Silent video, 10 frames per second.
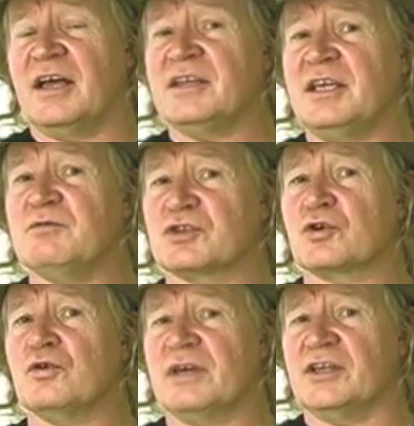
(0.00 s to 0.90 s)
and he was
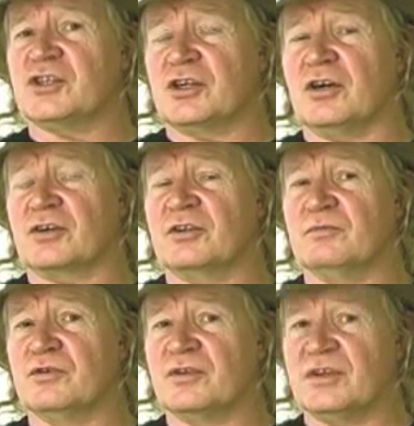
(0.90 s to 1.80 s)
quite shocked the
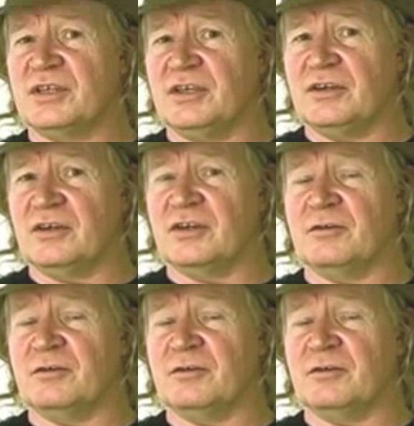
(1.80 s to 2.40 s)
more that he heard,